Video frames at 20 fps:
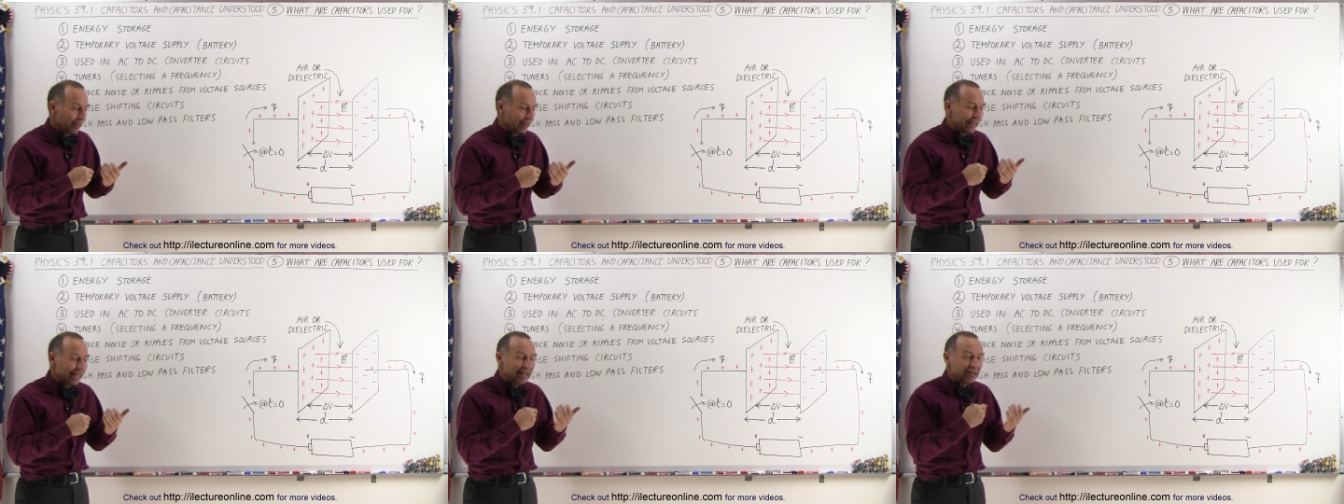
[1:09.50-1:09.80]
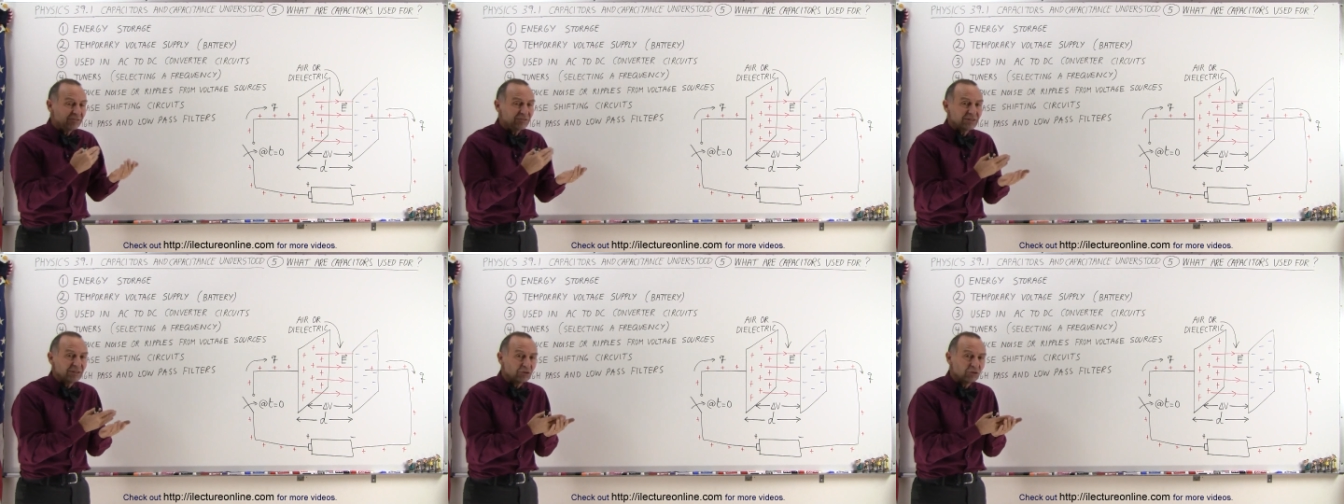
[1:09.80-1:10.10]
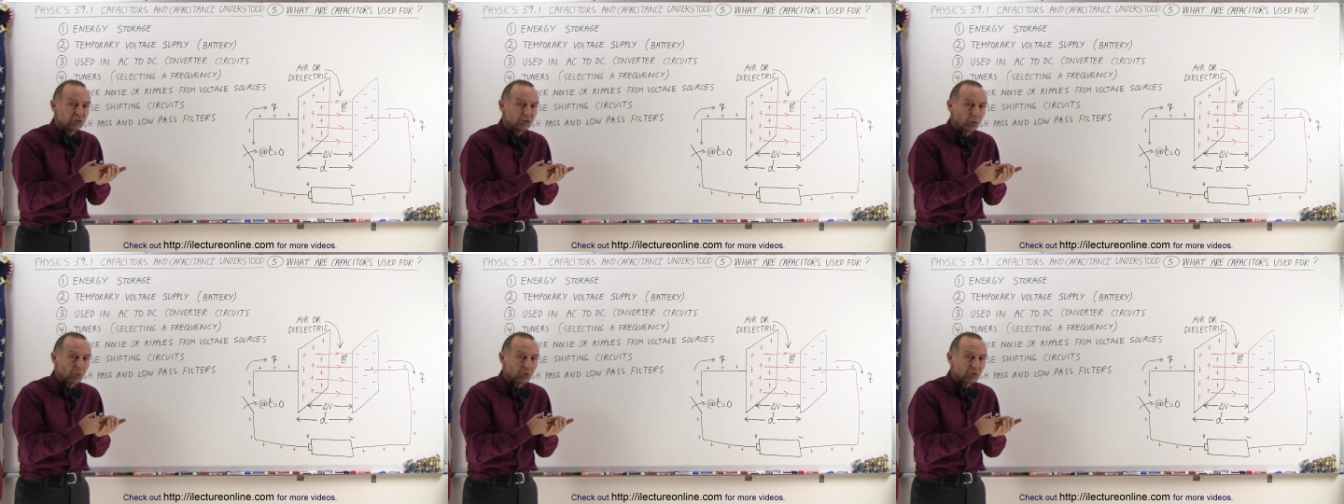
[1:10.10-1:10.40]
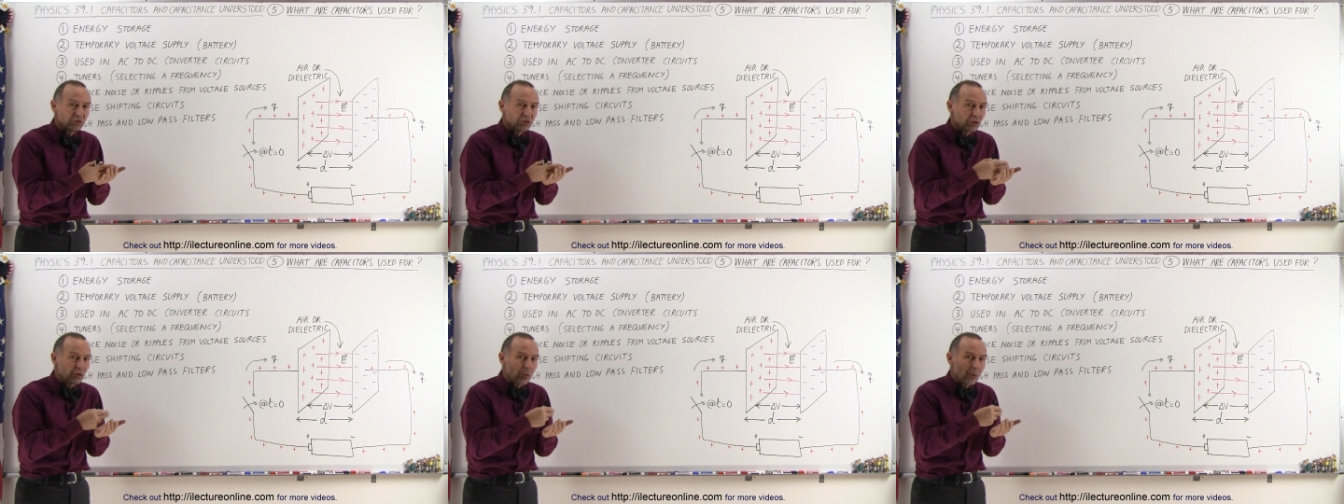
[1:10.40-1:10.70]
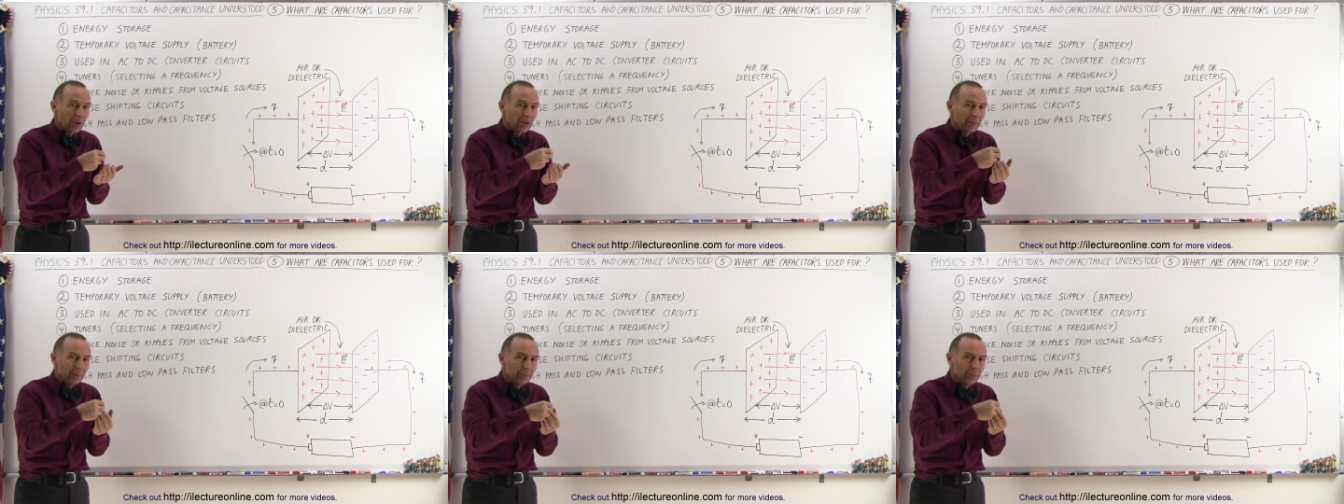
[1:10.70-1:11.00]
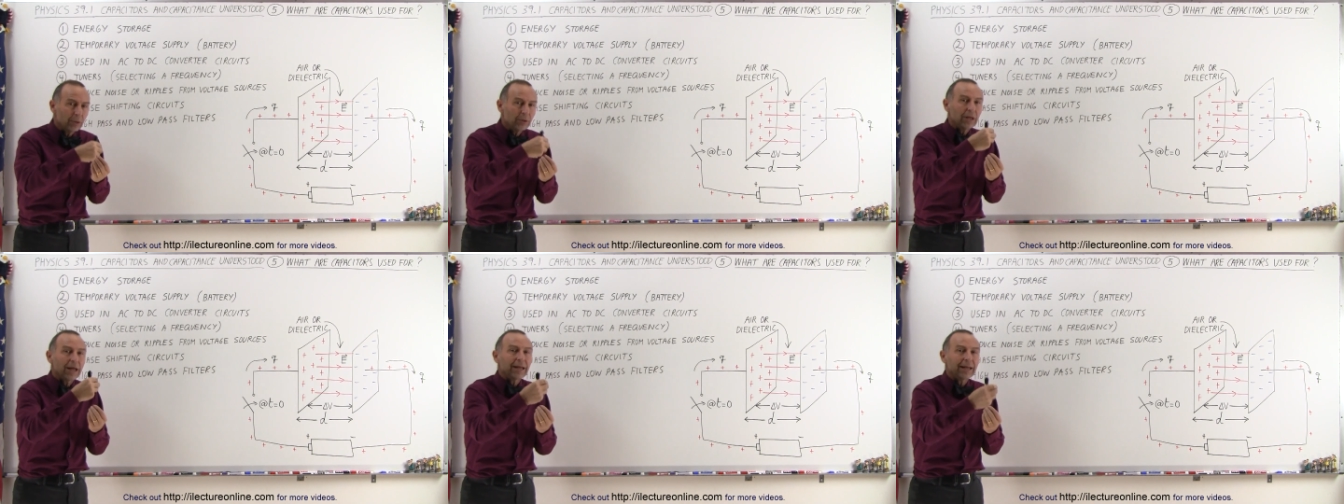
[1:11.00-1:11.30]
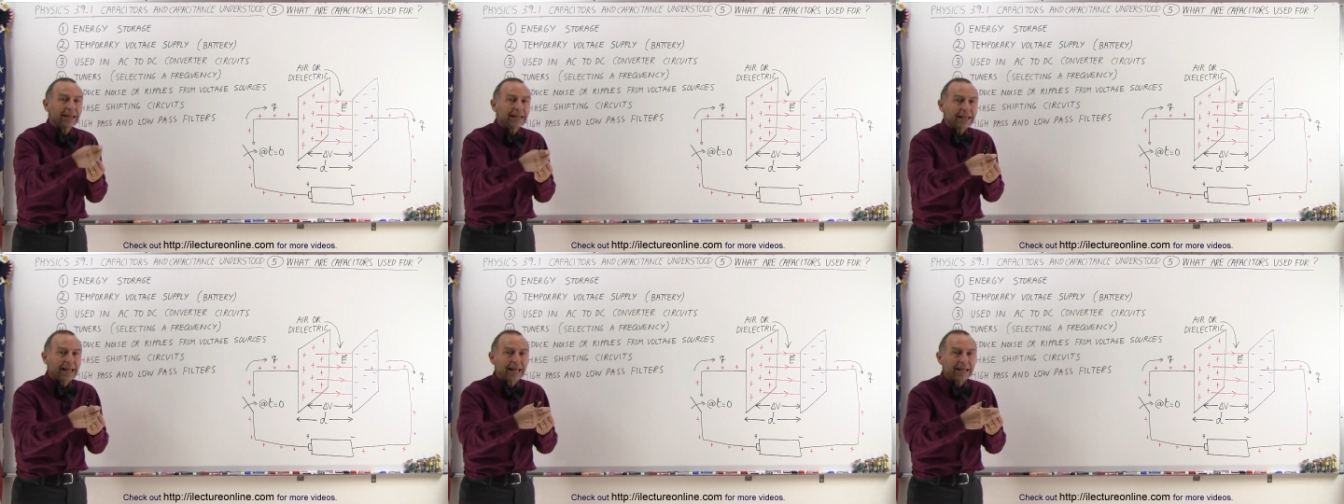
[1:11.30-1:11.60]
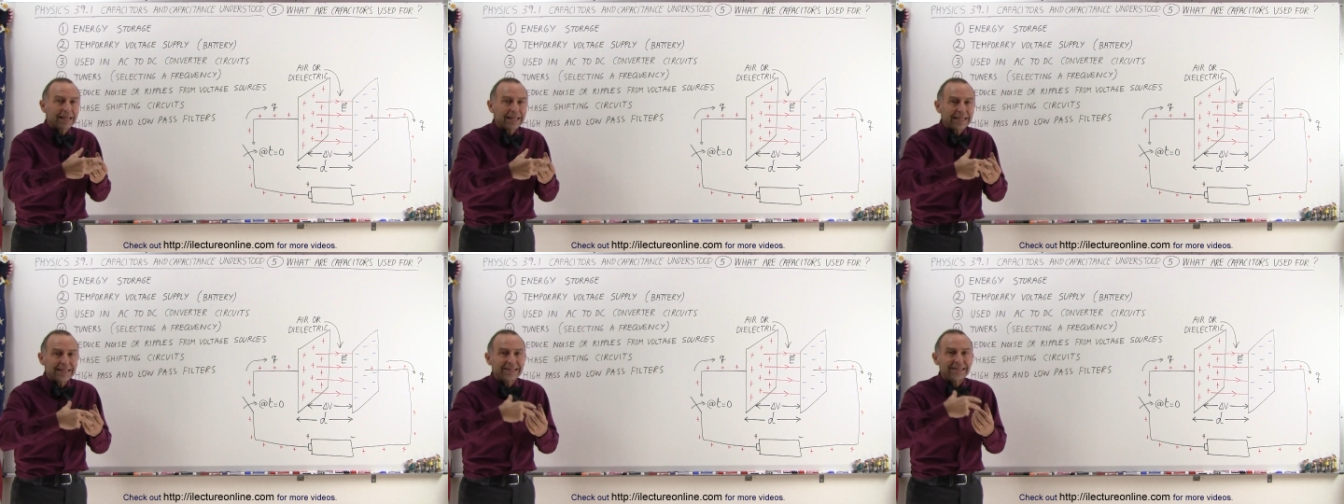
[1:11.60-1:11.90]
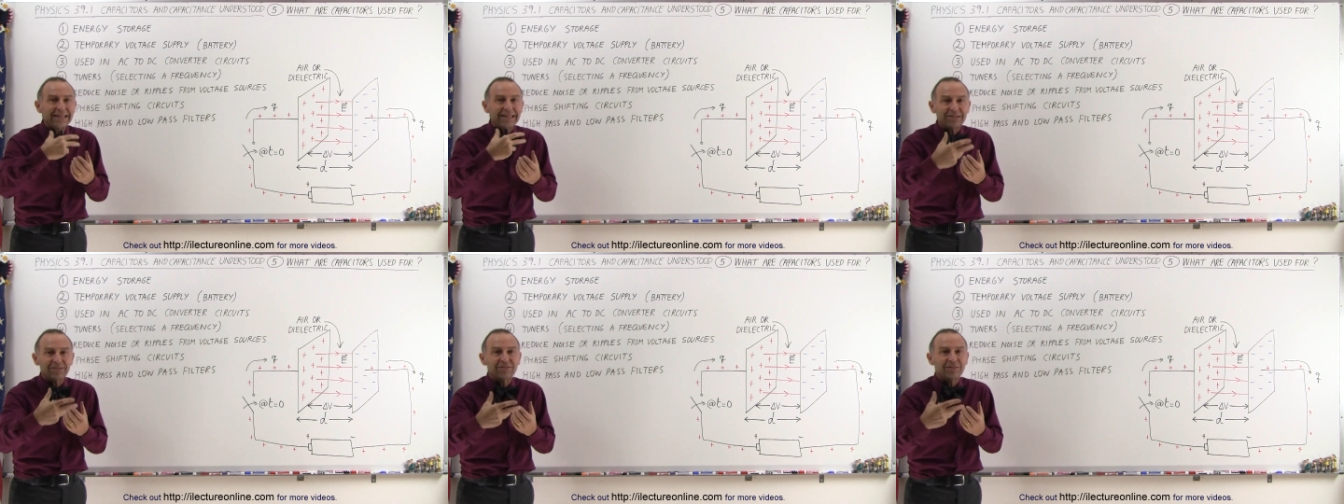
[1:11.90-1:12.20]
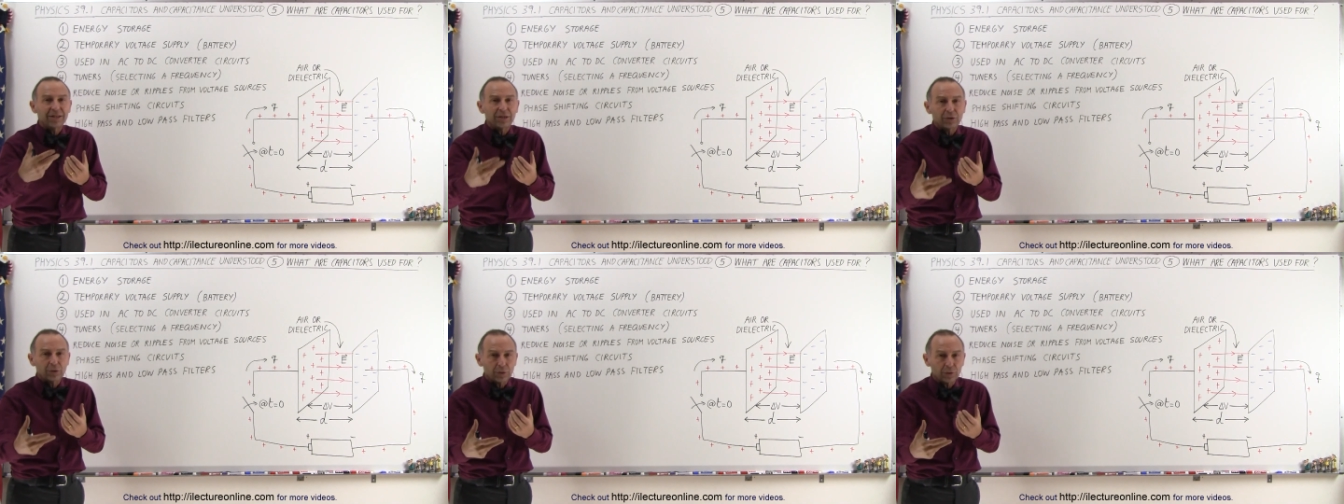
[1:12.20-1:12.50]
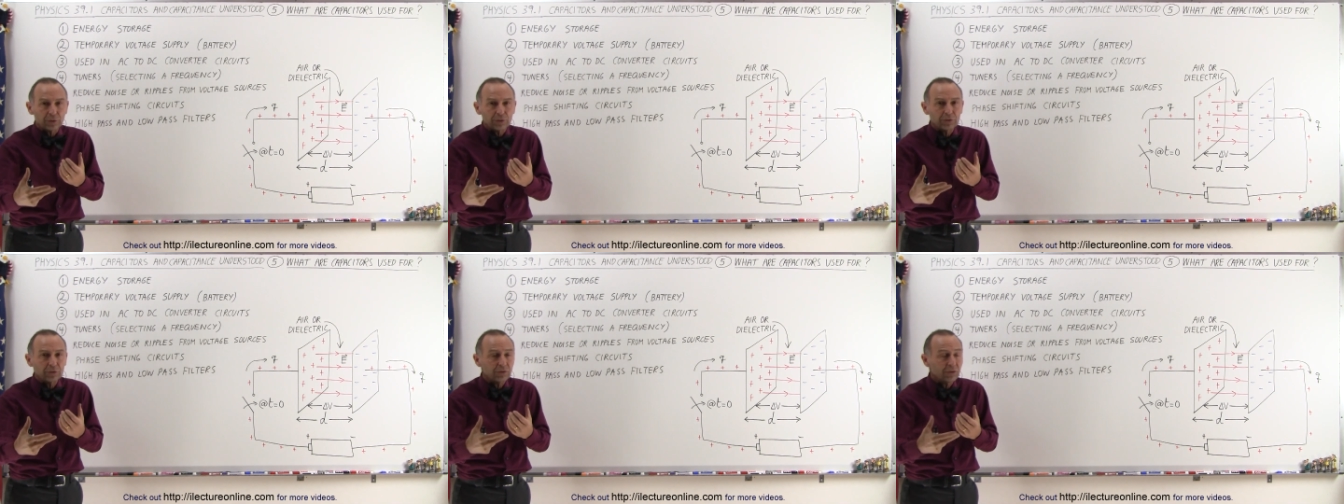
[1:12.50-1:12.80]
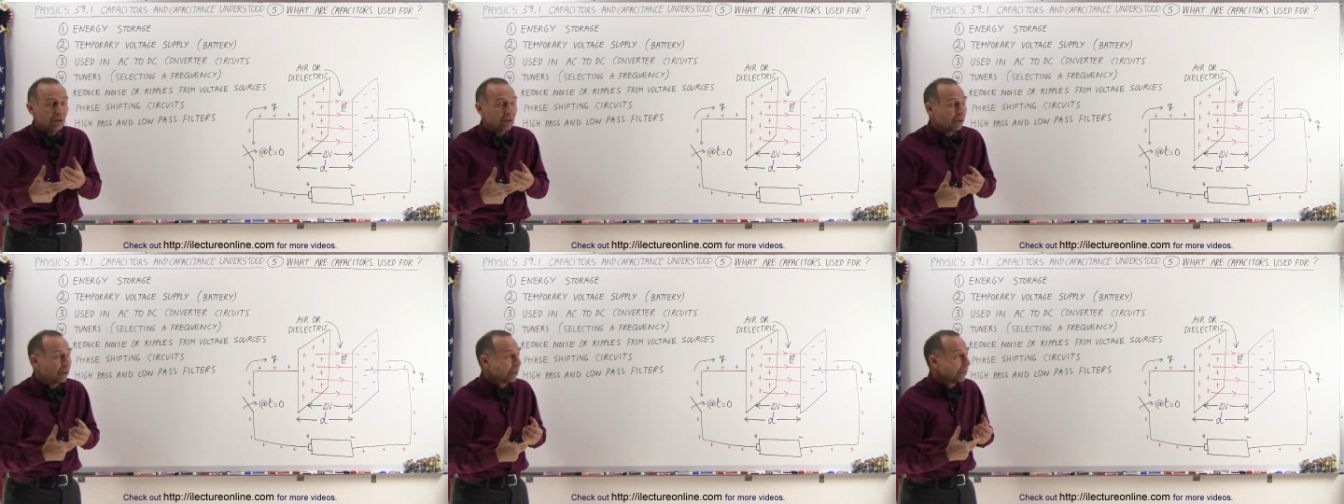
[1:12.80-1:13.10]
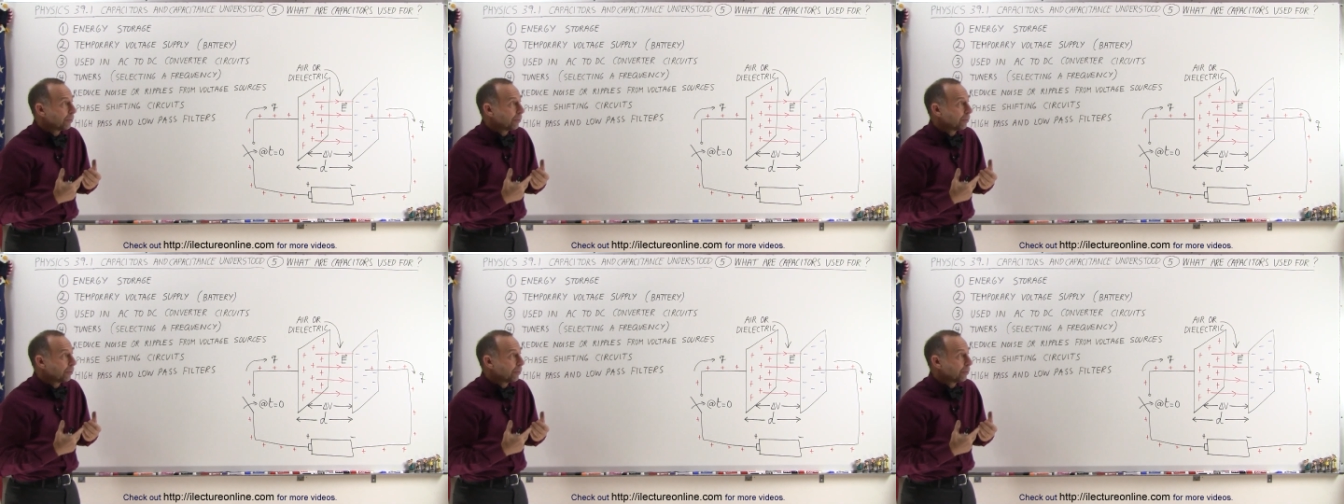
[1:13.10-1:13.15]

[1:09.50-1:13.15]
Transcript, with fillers: an AC source and you want to pull out of that a DC current.